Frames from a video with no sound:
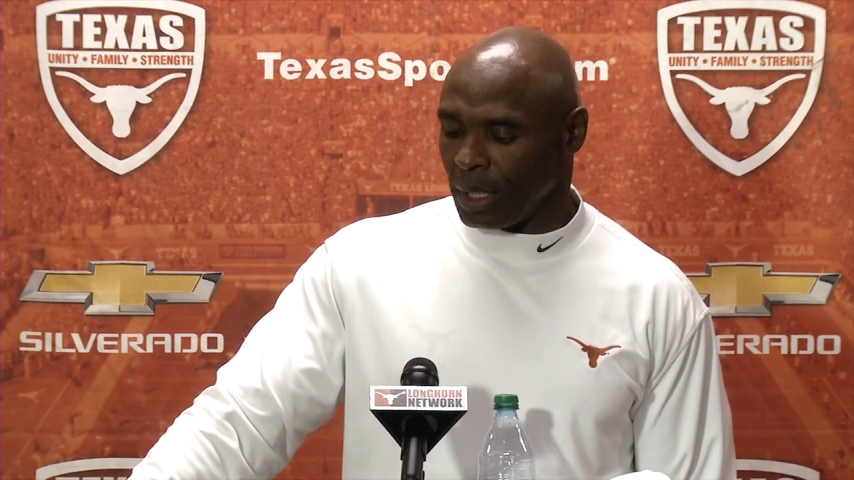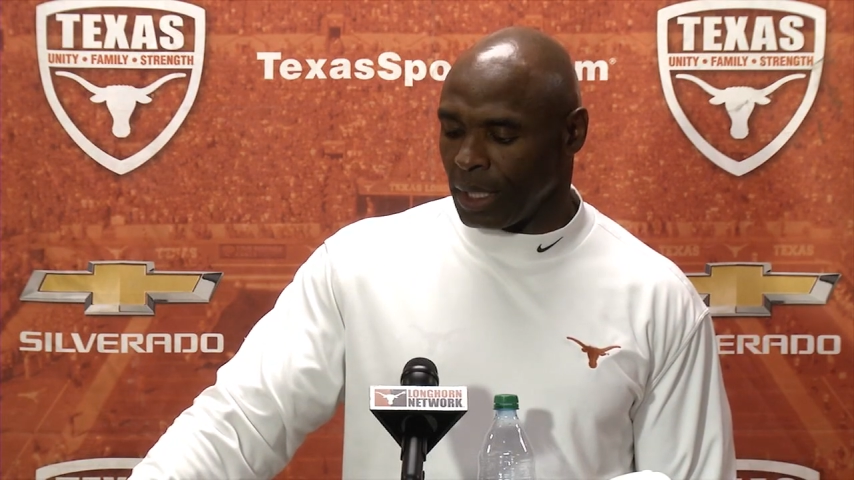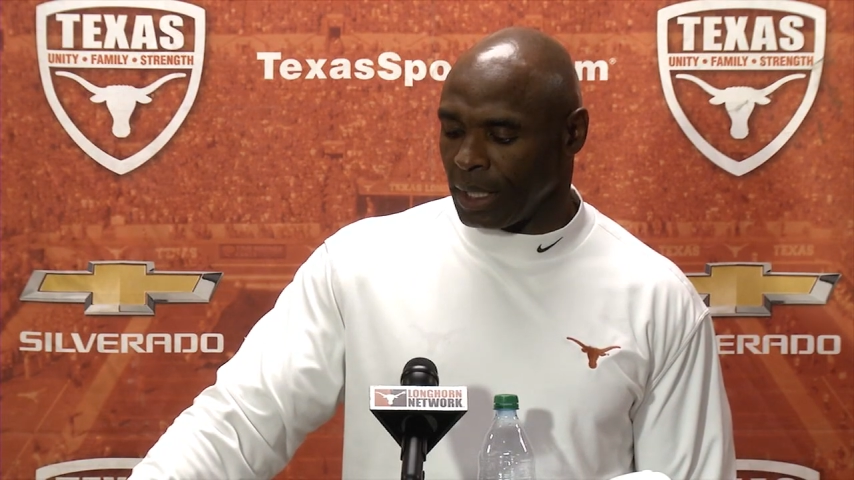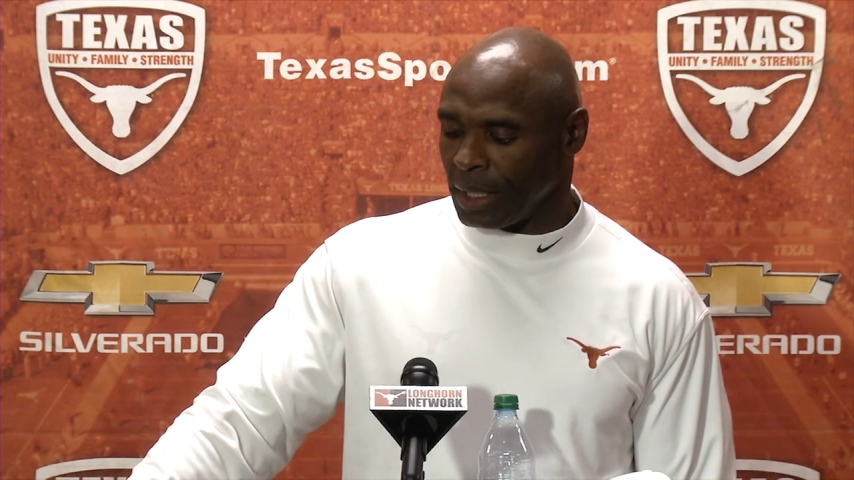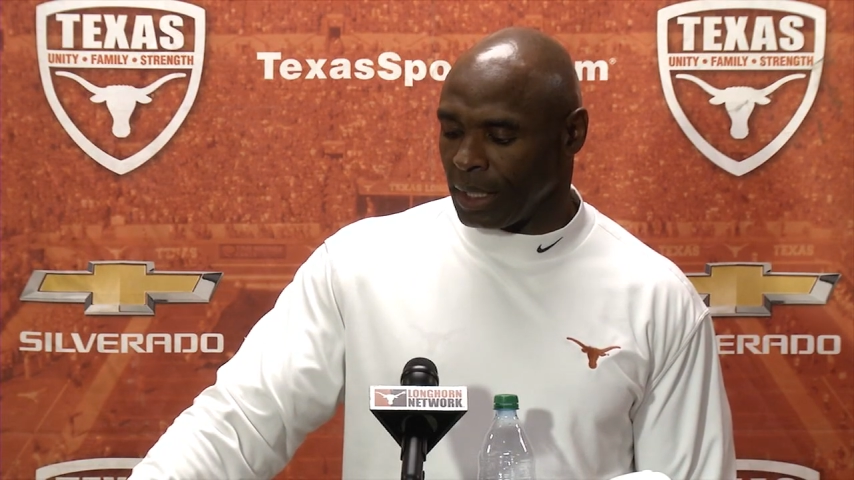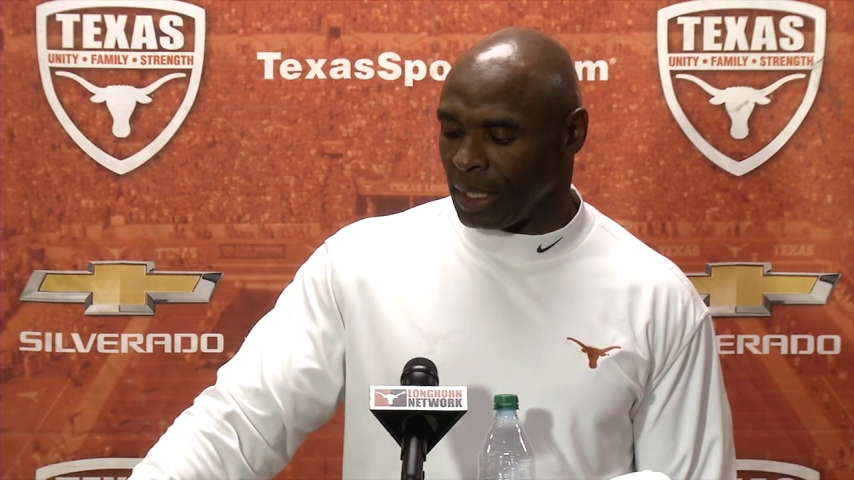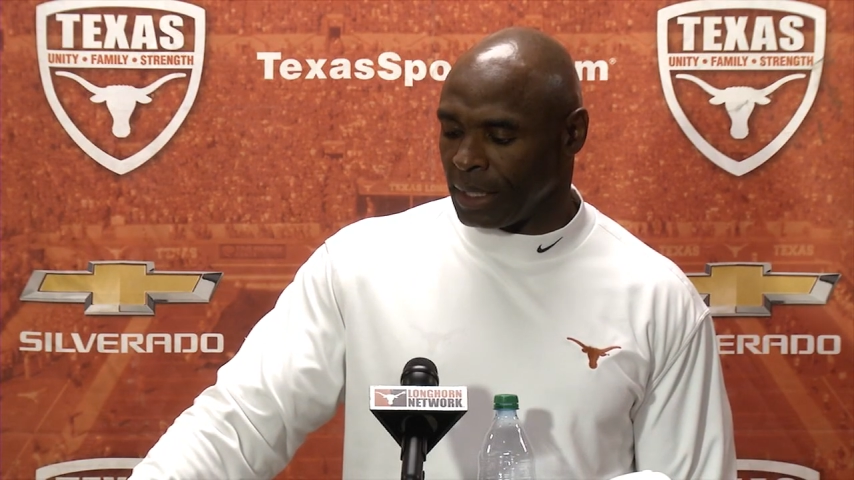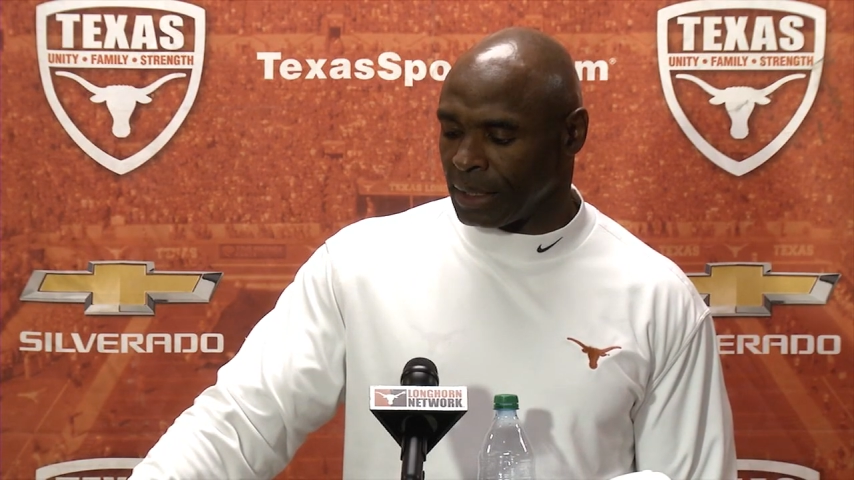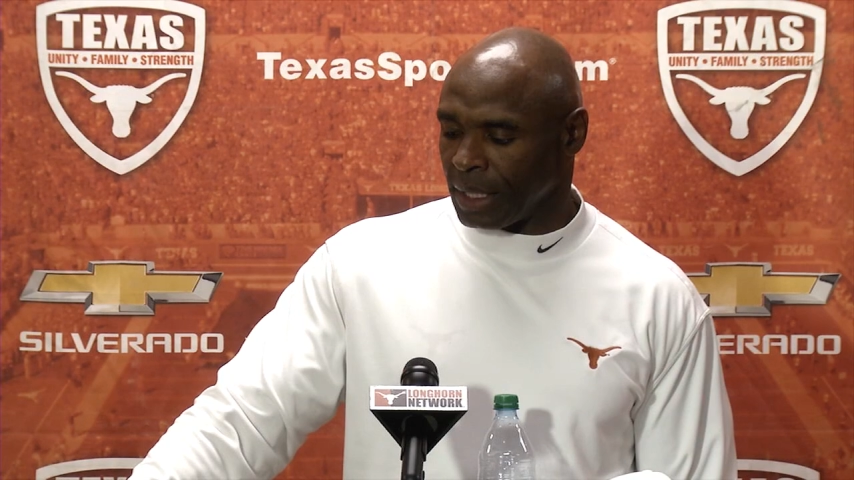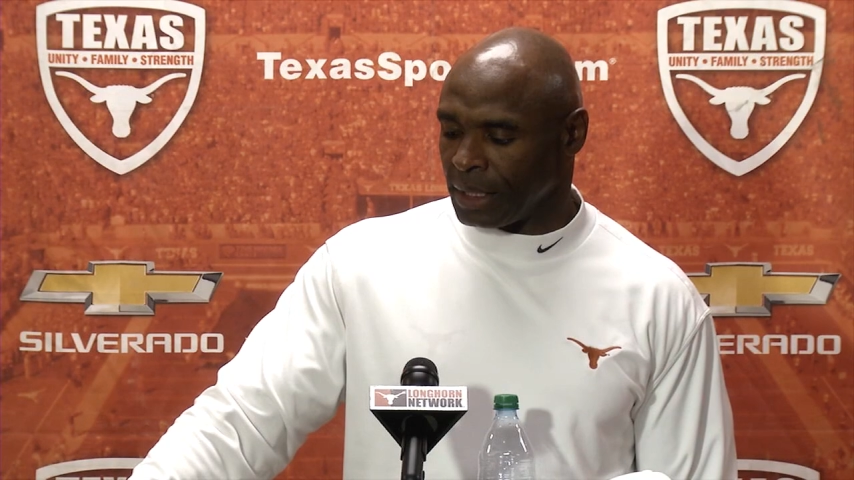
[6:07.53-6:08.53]

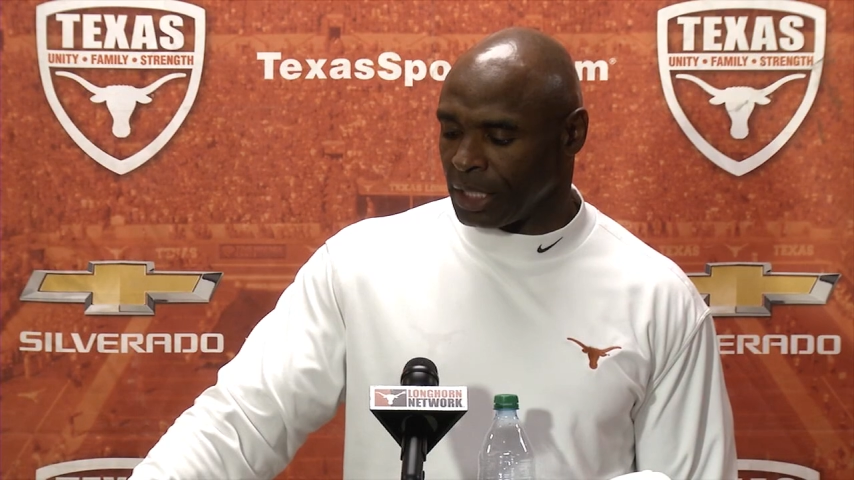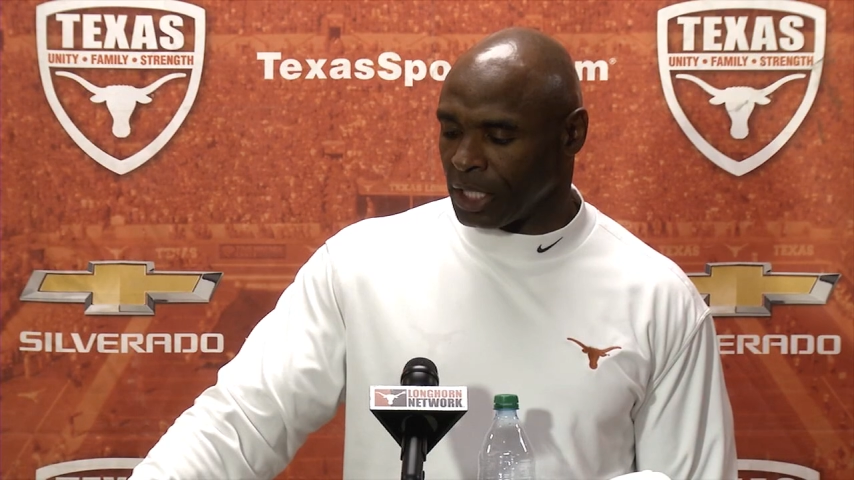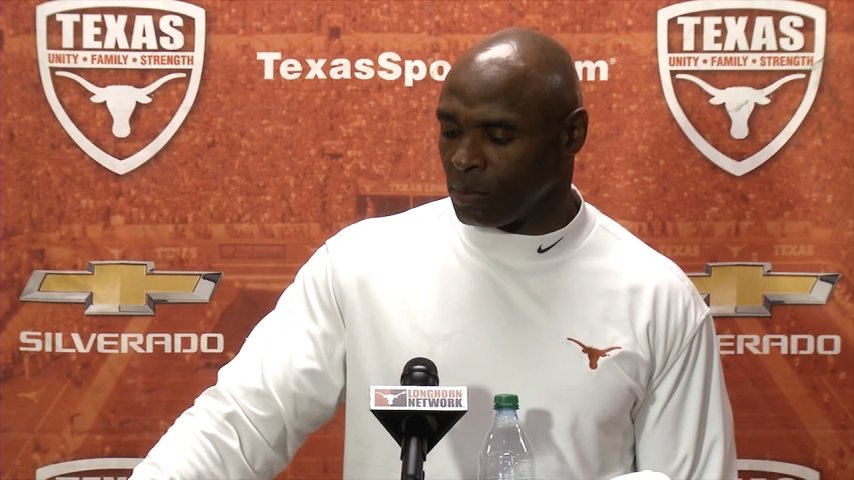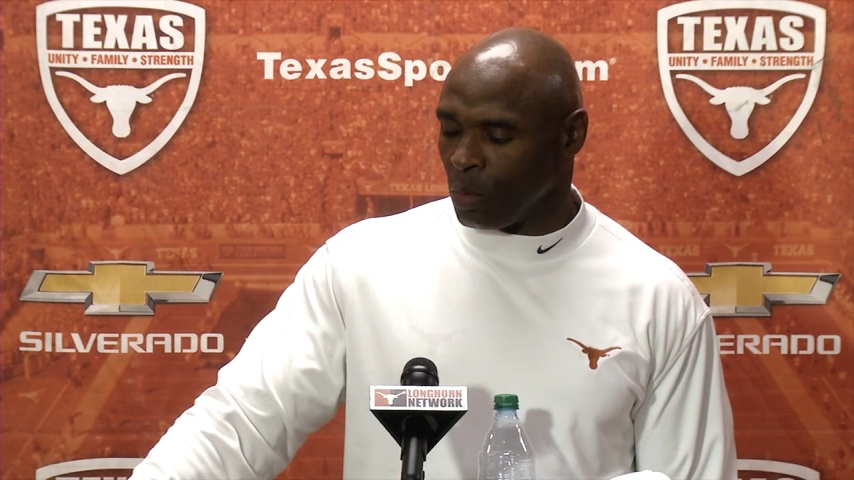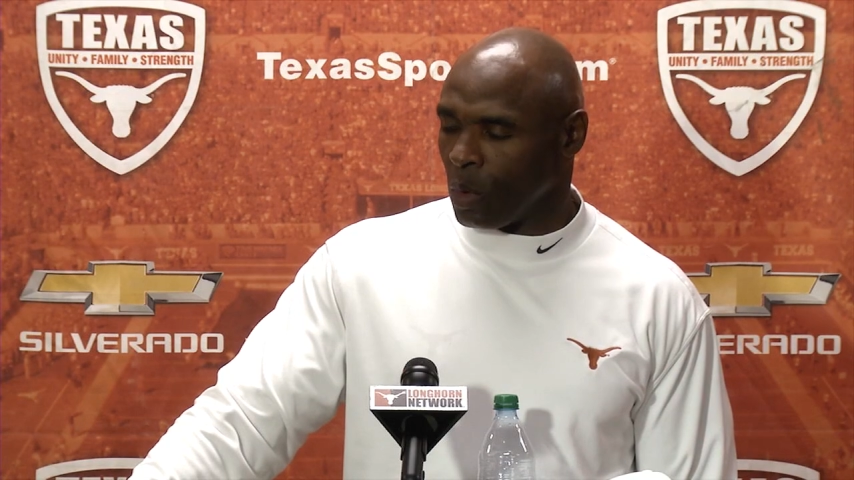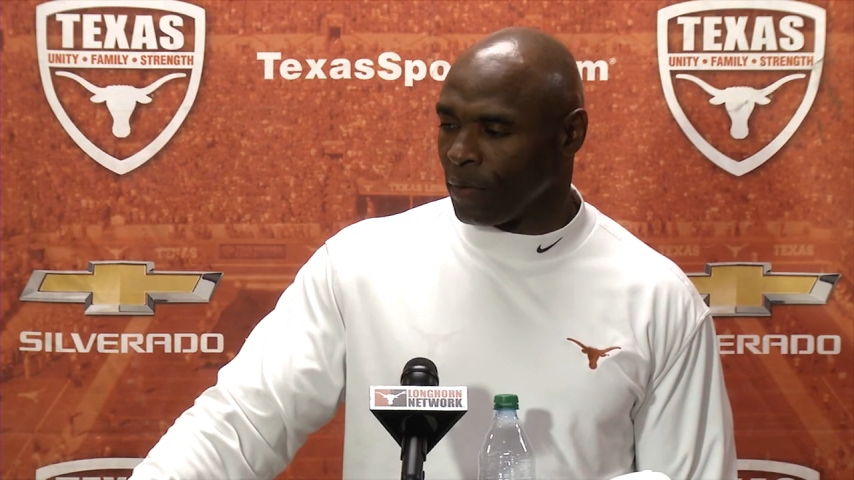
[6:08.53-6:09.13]
it's just more